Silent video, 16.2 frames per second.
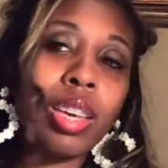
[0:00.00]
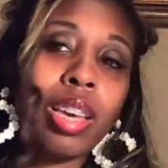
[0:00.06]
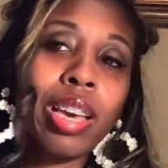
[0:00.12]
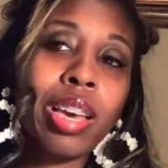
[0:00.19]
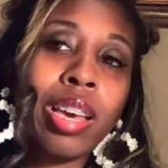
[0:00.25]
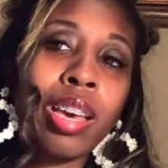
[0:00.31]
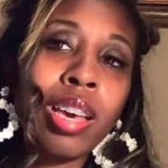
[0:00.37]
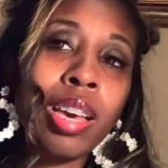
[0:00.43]

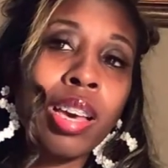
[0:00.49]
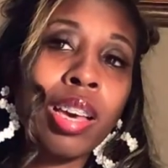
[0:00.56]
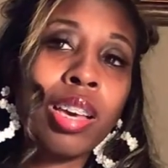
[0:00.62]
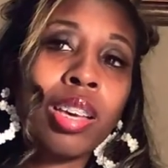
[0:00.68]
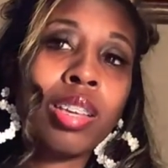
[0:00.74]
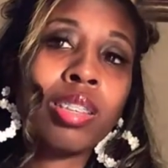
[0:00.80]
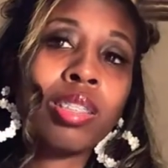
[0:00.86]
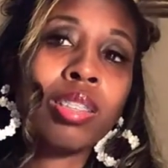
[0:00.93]

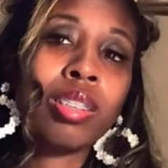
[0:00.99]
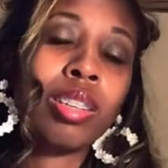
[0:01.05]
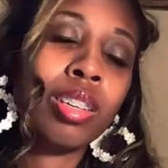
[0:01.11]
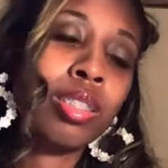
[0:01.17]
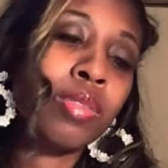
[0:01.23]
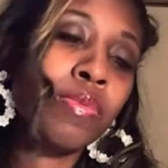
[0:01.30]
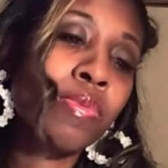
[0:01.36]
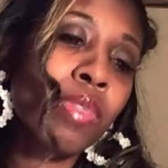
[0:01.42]
And
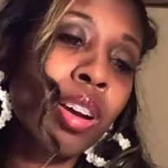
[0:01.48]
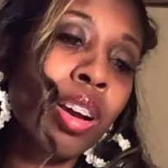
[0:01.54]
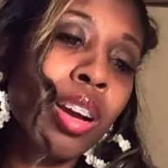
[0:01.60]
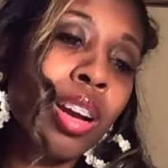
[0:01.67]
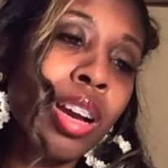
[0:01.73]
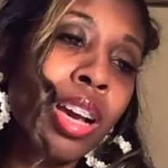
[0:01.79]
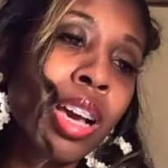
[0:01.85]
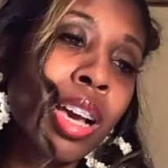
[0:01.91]
as
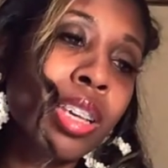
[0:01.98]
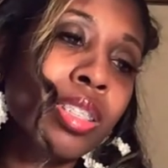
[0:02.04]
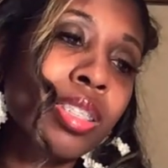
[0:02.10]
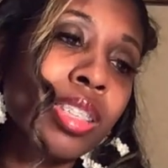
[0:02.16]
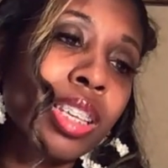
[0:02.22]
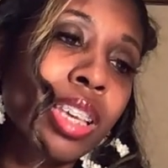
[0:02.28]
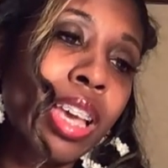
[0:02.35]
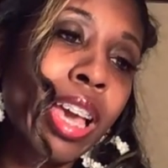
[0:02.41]
far
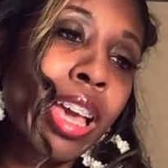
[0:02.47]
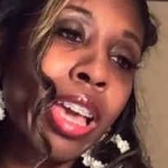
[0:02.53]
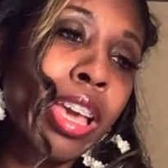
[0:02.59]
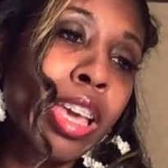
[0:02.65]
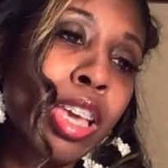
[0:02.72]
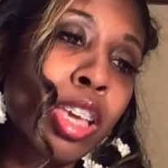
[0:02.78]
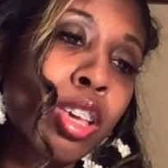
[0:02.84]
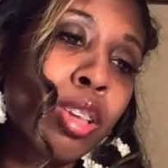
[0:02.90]
as the
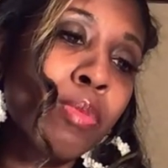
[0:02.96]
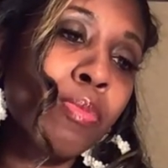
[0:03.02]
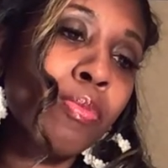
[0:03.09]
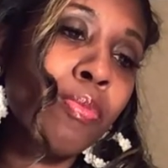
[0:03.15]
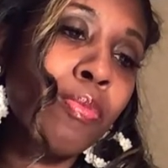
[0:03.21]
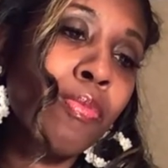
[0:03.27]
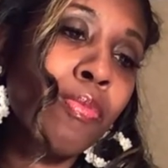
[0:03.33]
game,